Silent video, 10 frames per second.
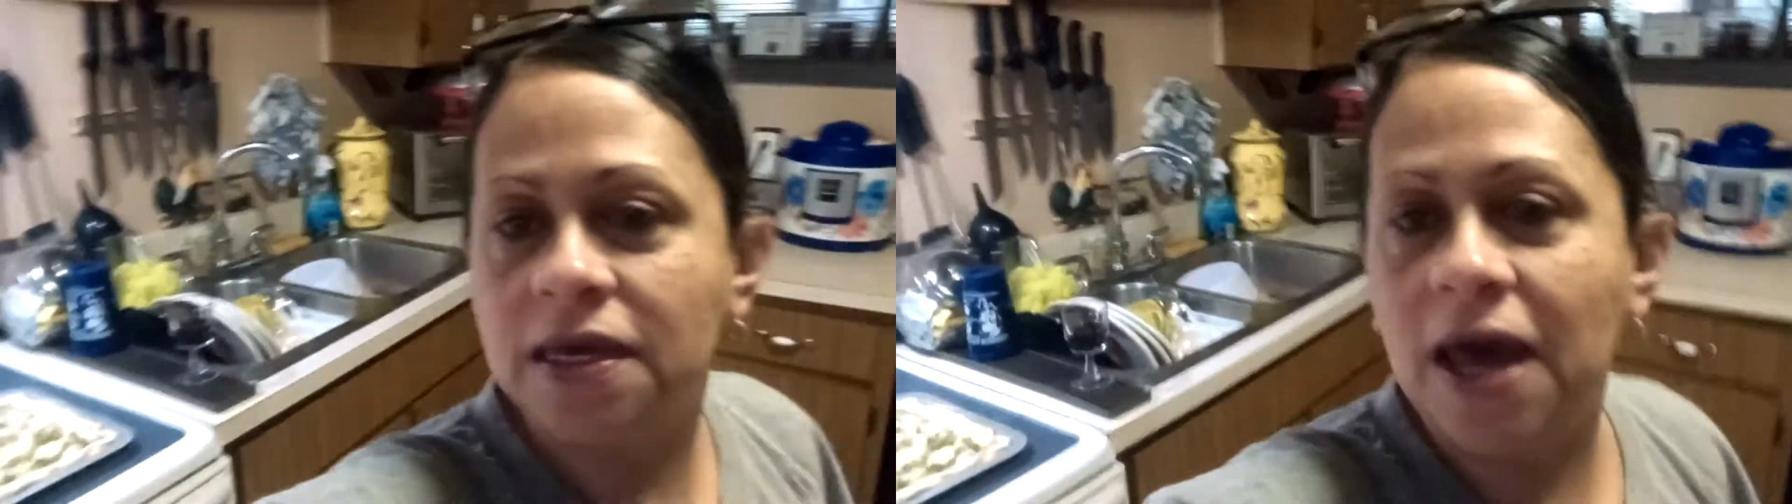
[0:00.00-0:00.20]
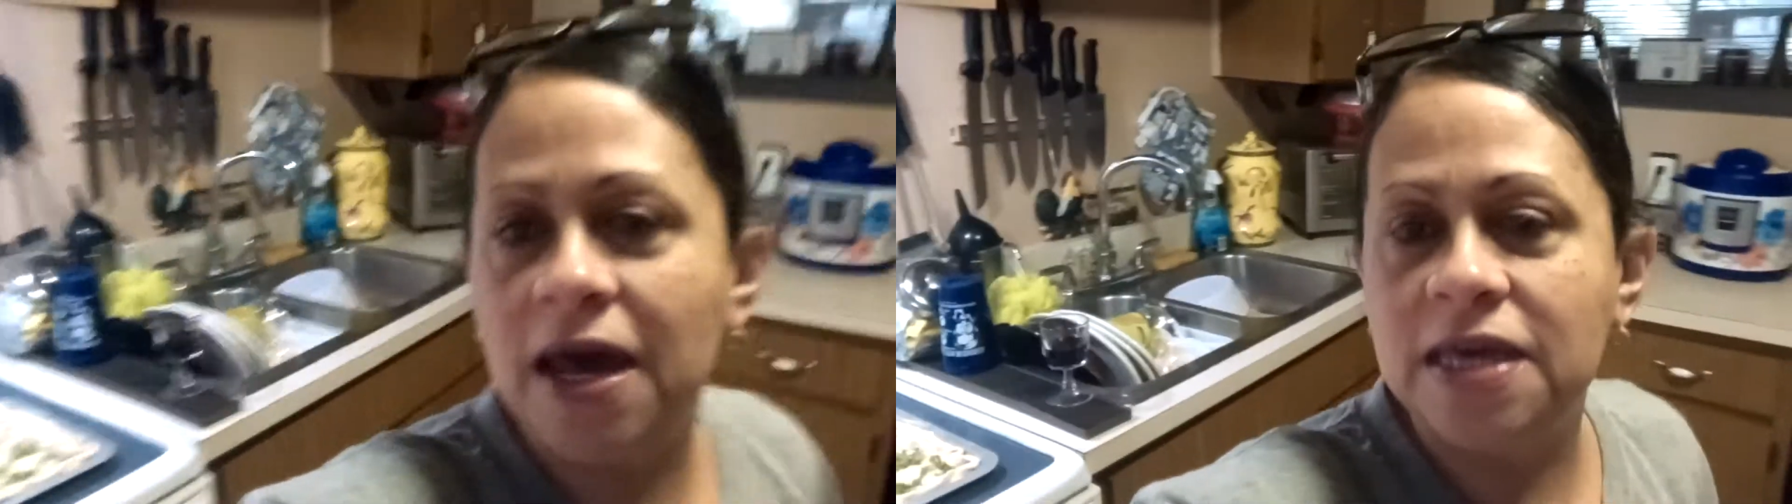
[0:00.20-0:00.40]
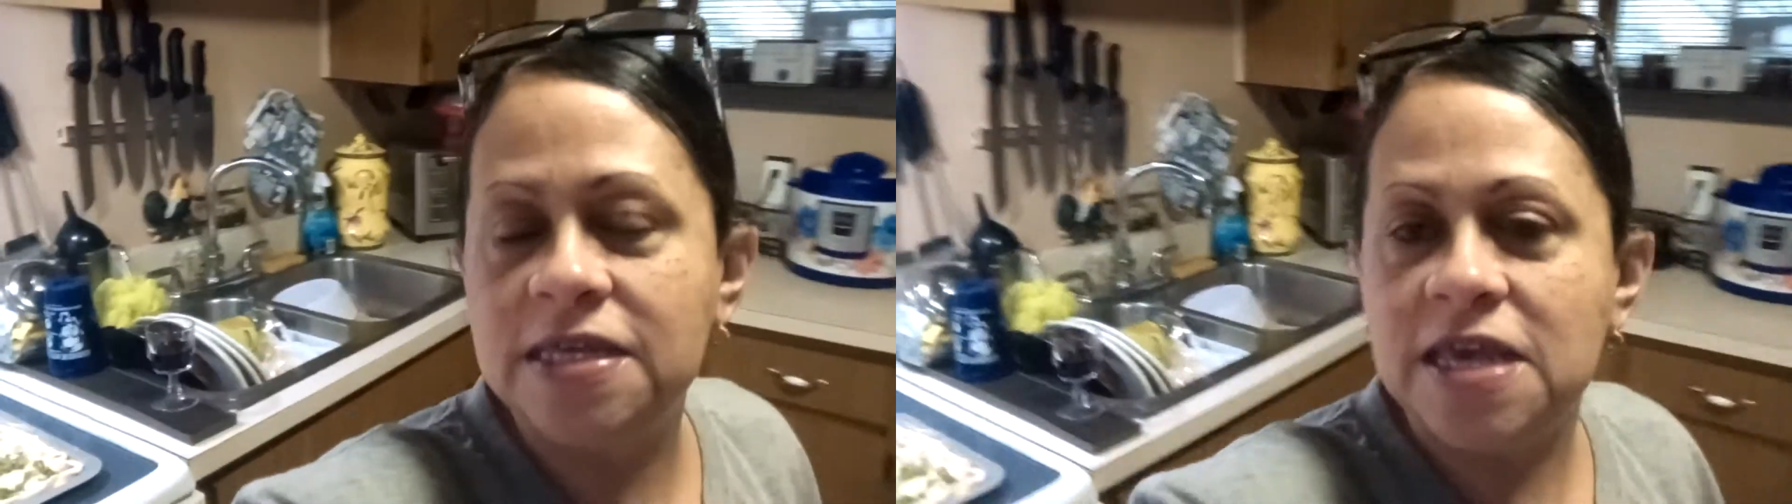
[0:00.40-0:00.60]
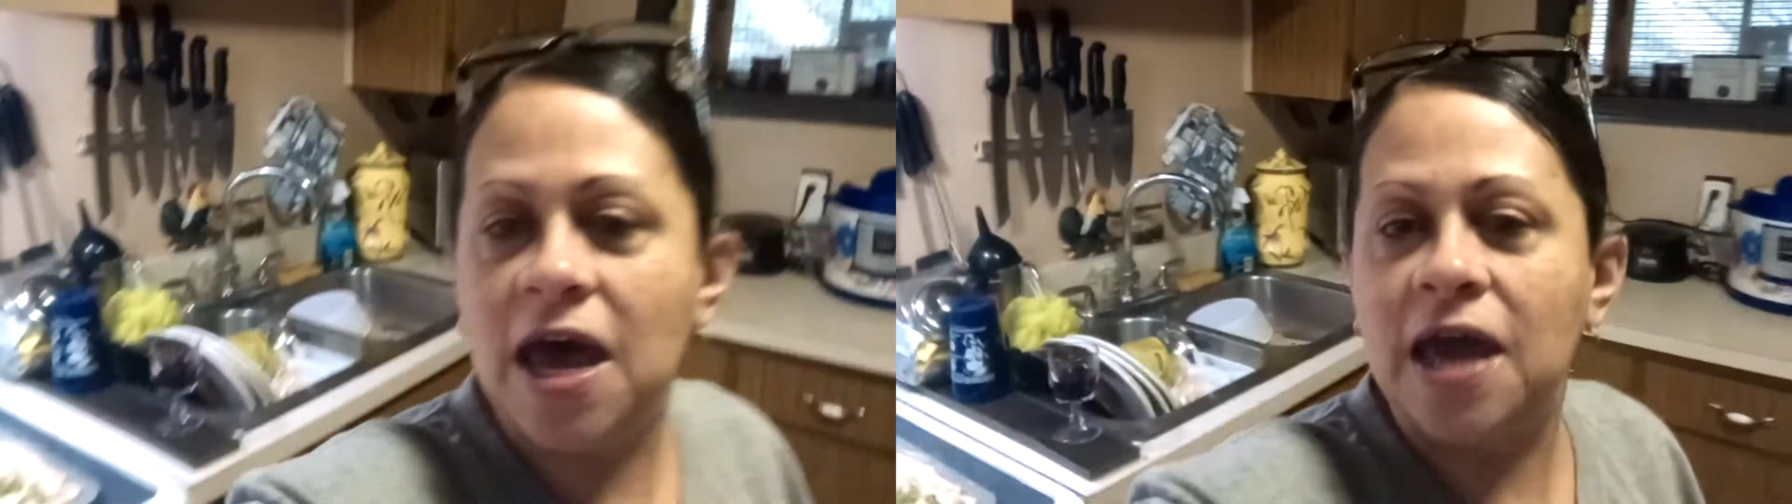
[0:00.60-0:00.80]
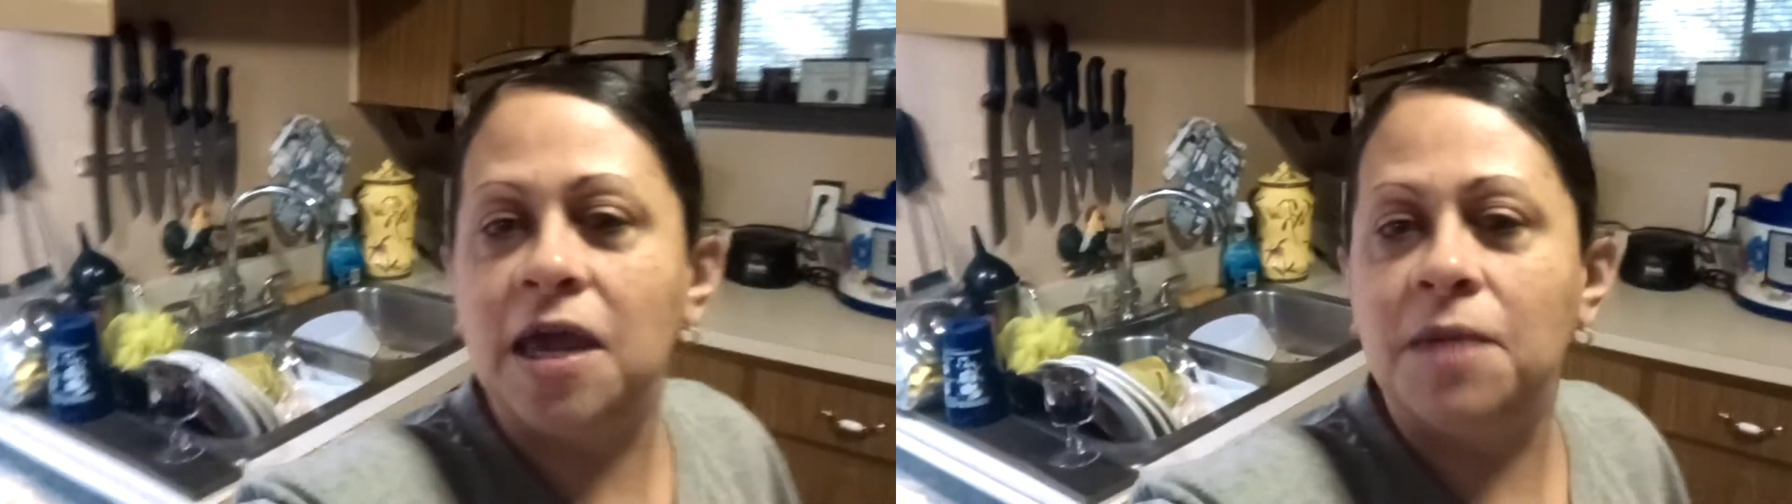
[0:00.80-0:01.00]
Guys,
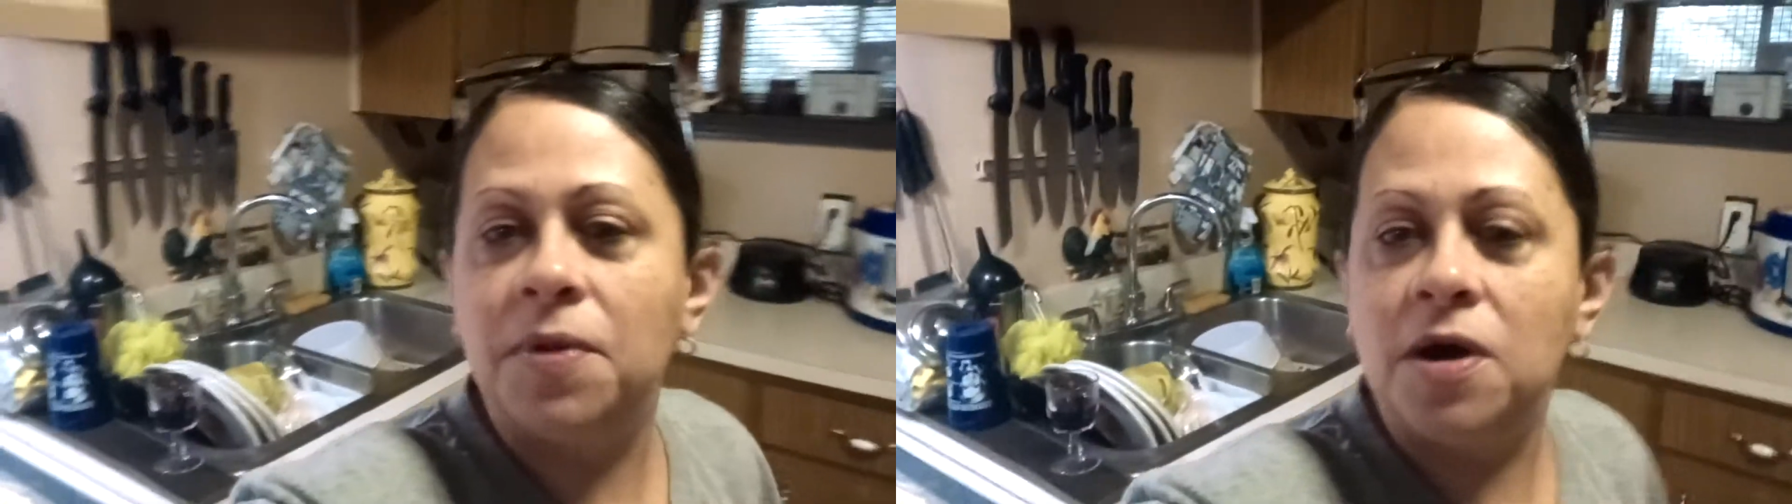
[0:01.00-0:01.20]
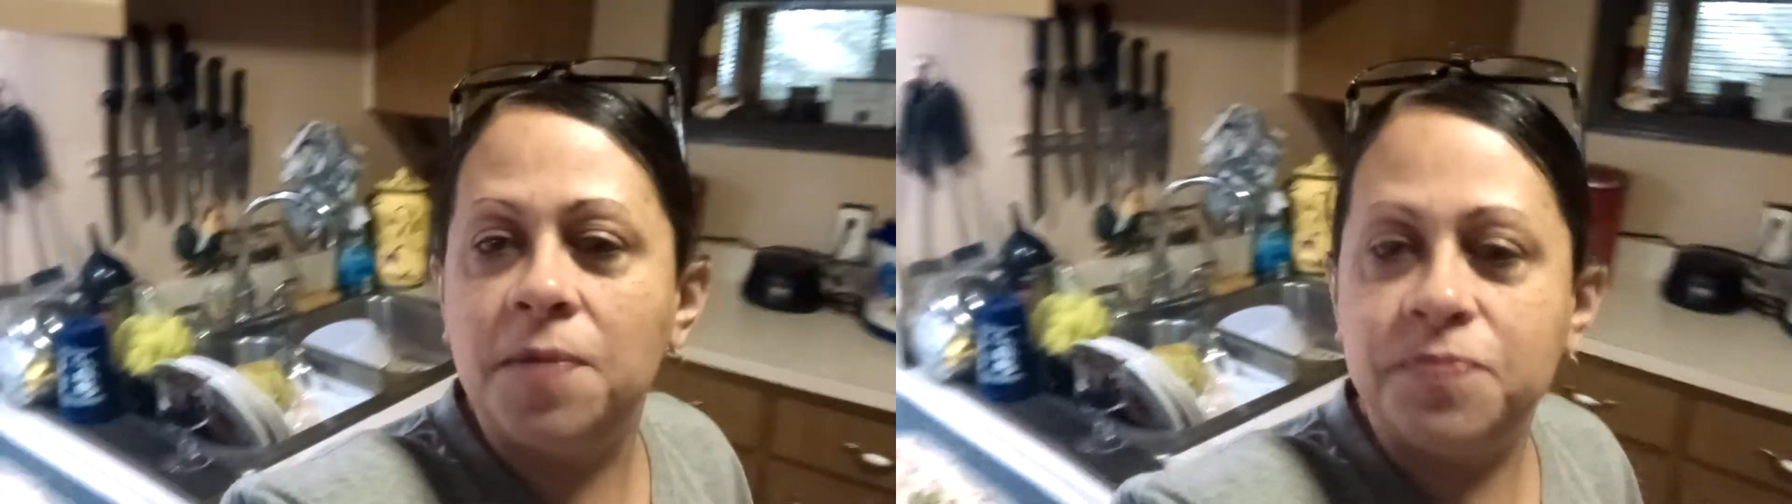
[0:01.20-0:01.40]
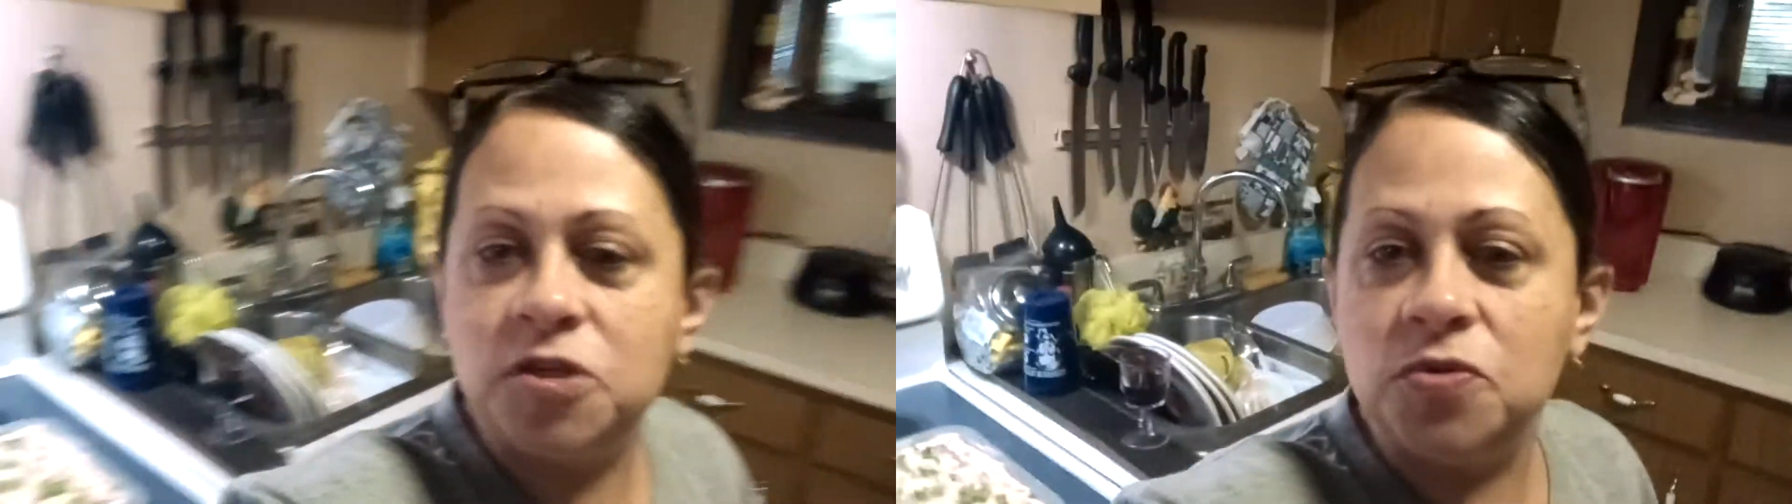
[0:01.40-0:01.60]
I am up